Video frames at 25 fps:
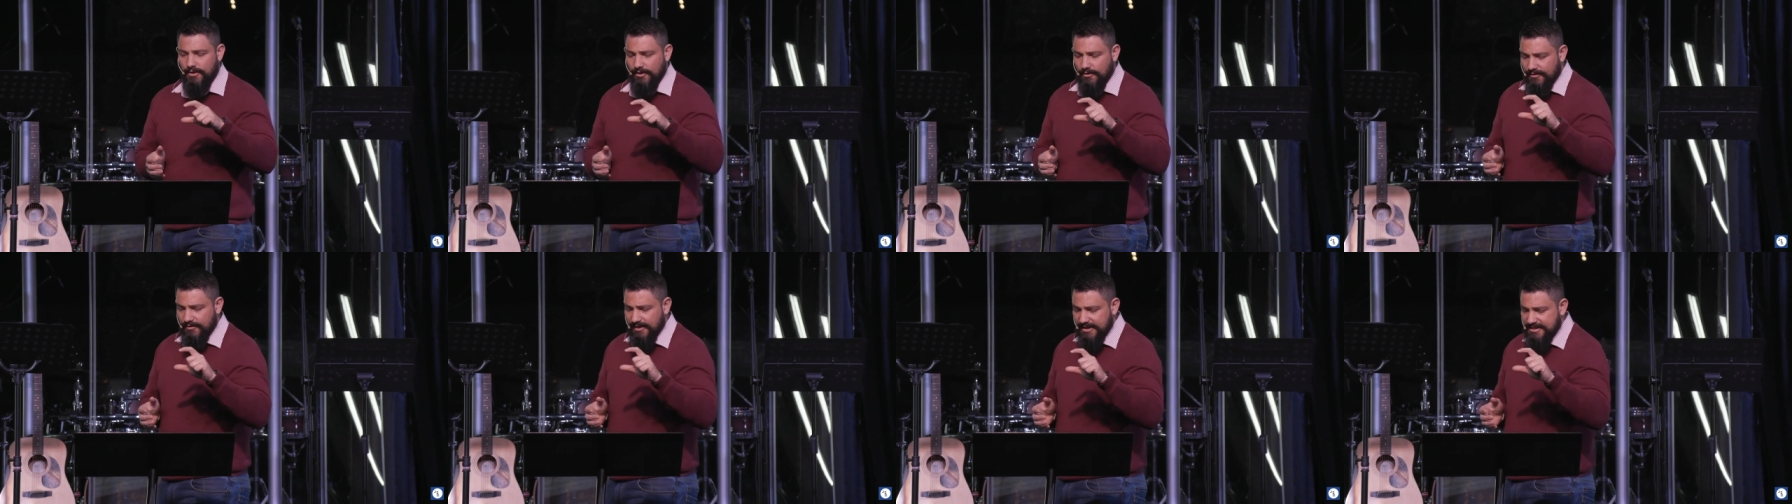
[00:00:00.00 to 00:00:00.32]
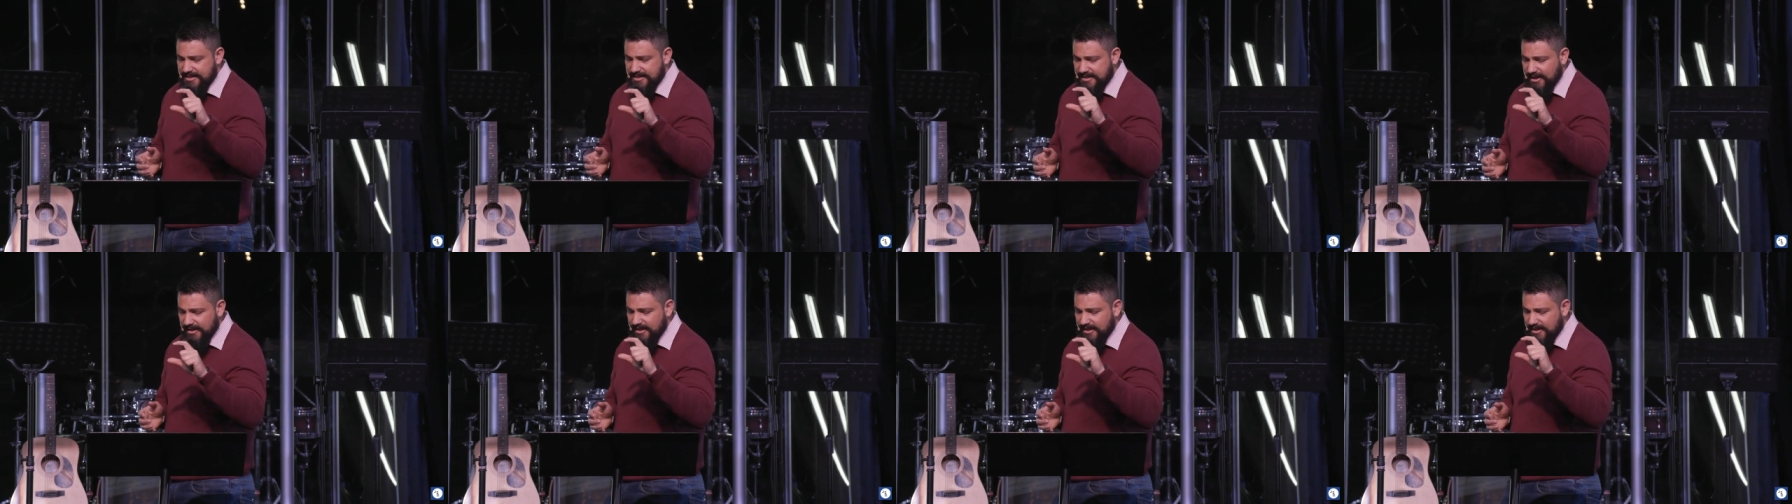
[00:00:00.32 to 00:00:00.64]

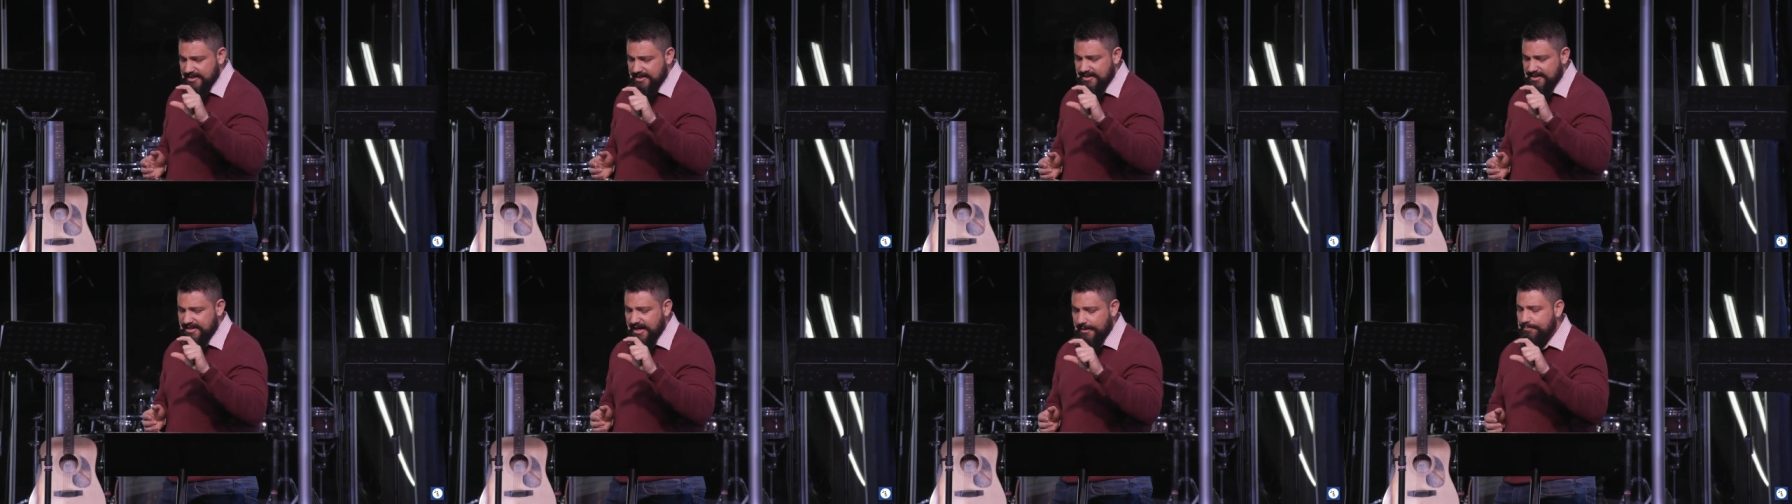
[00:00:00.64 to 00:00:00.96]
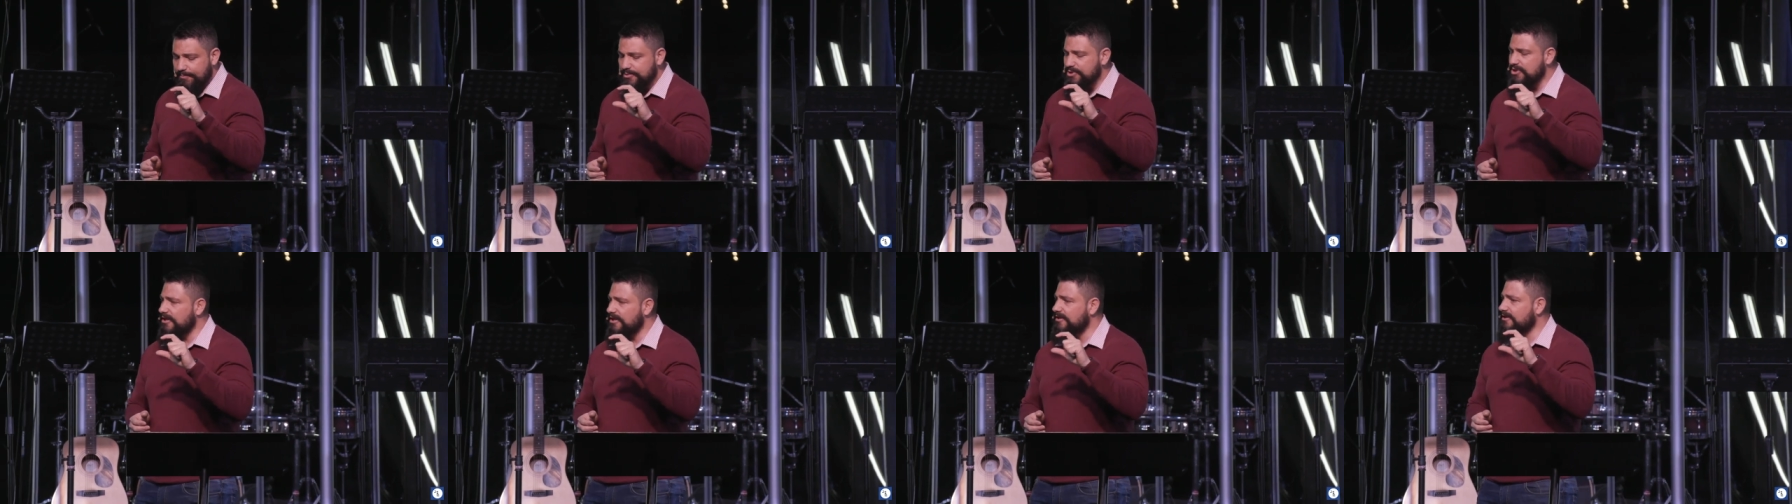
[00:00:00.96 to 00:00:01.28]
That's the
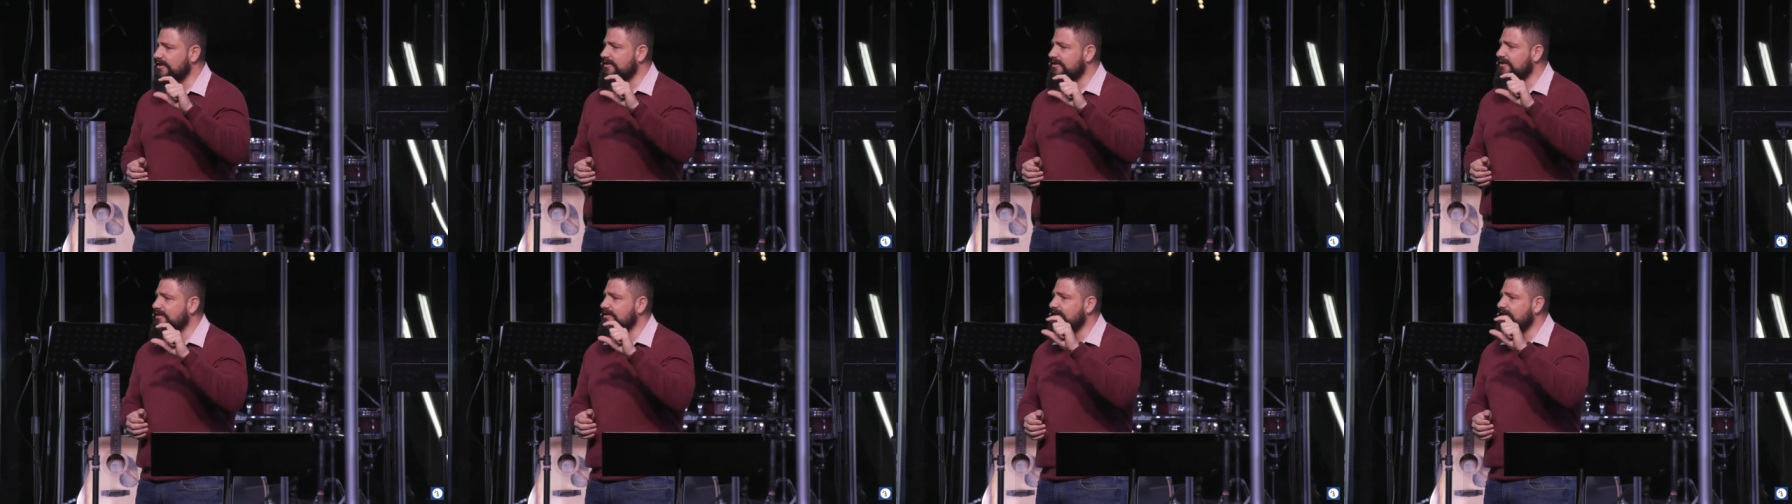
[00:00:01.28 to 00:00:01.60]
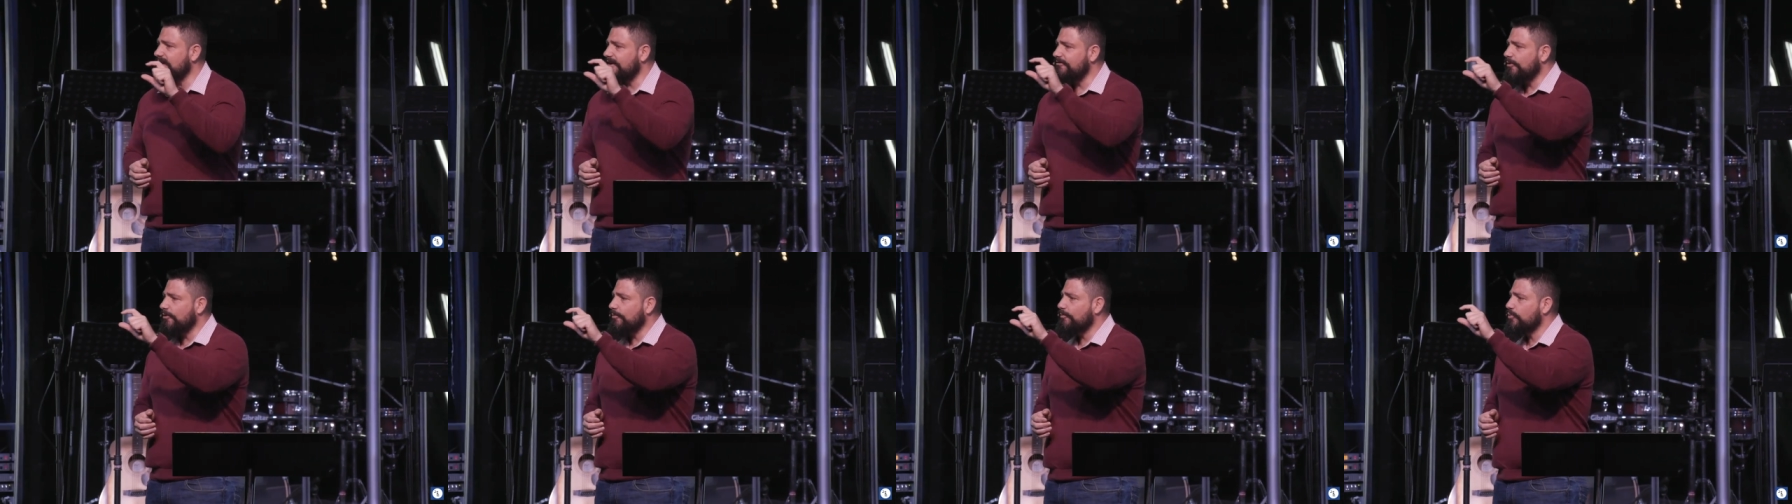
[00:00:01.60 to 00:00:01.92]
deception that the
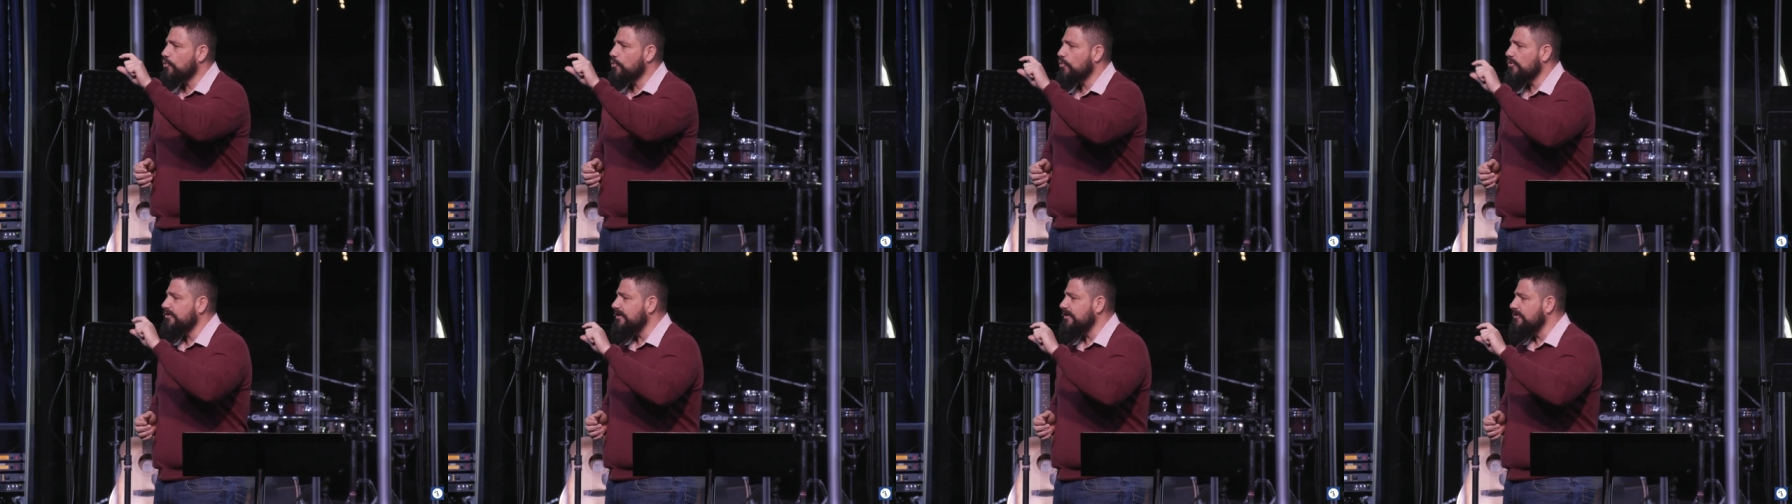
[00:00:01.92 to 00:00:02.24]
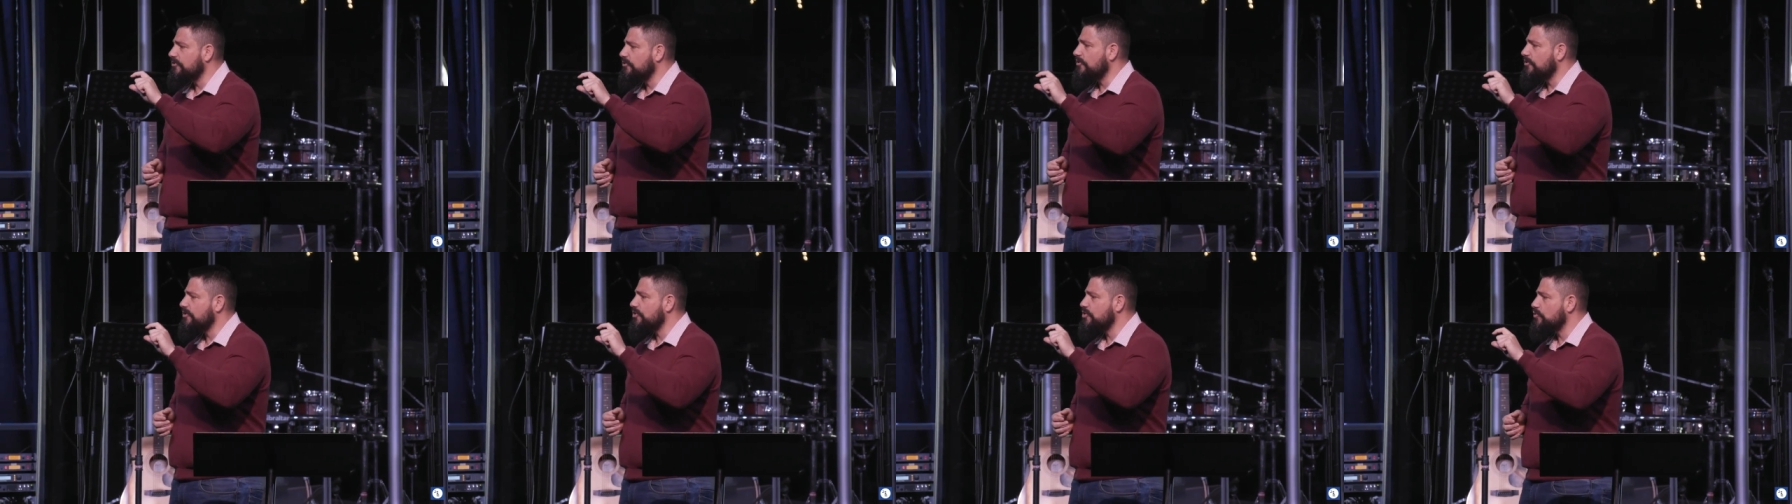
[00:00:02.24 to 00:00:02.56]
devil brought
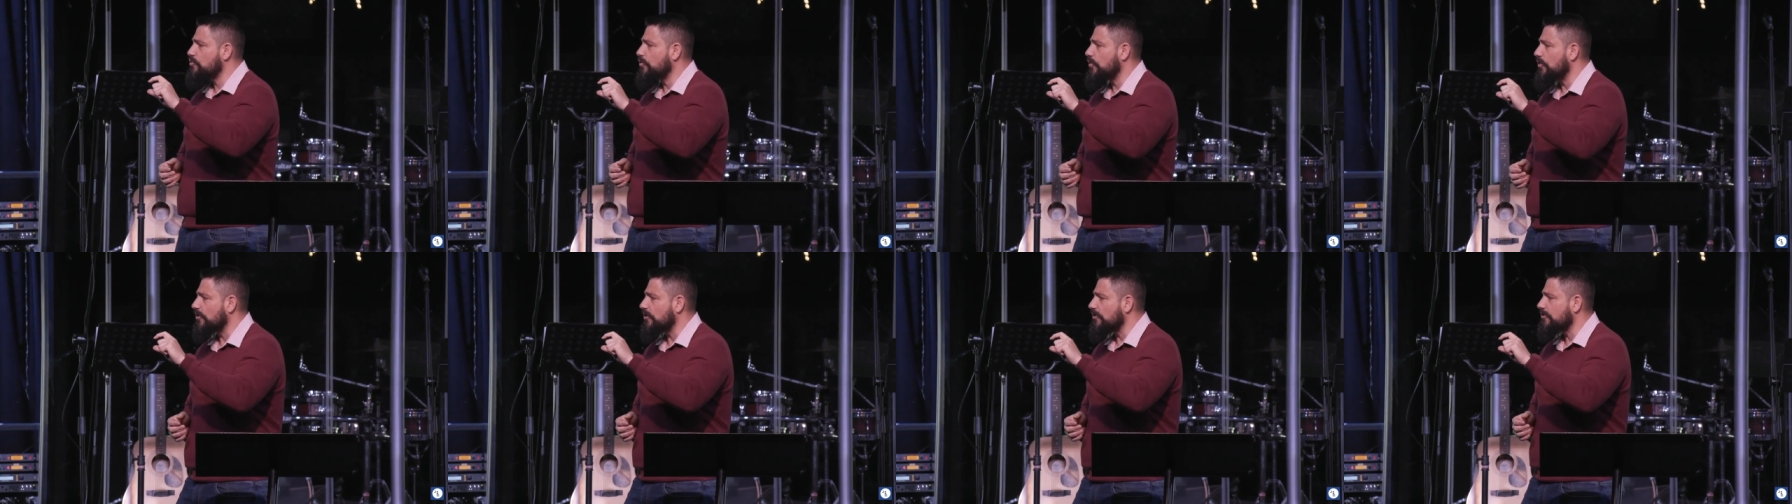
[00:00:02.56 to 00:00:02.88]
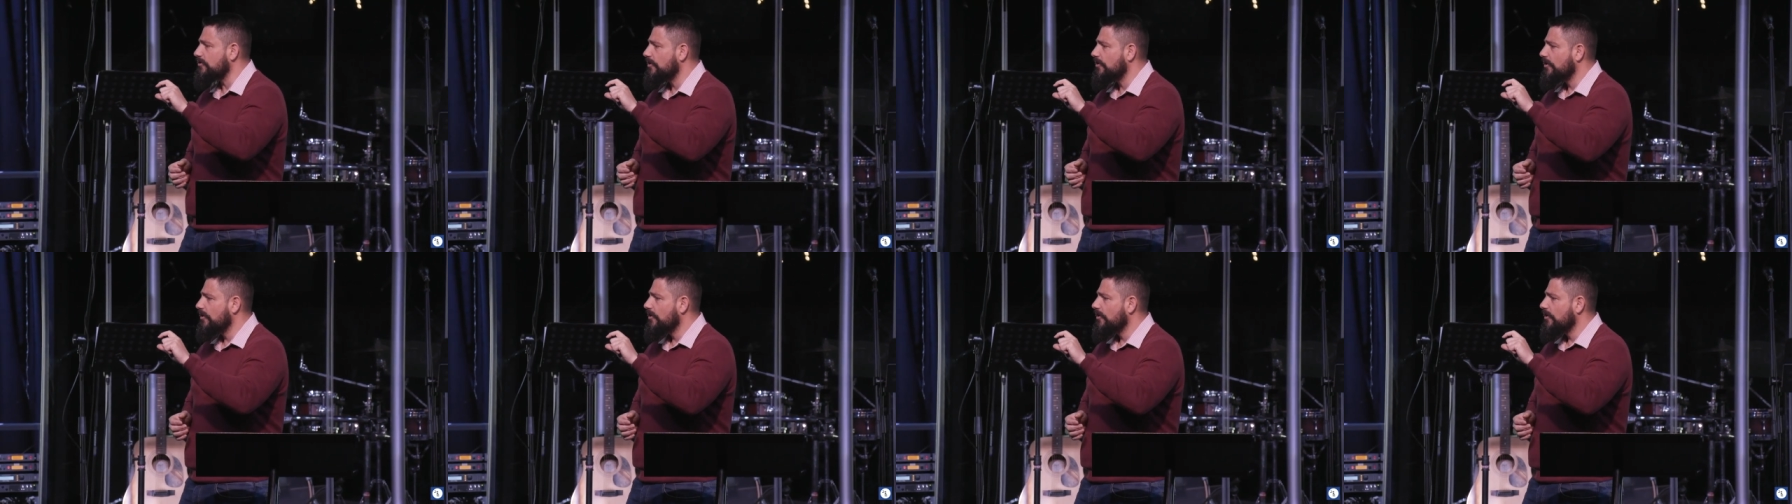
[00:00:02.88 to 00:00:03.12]
into this world.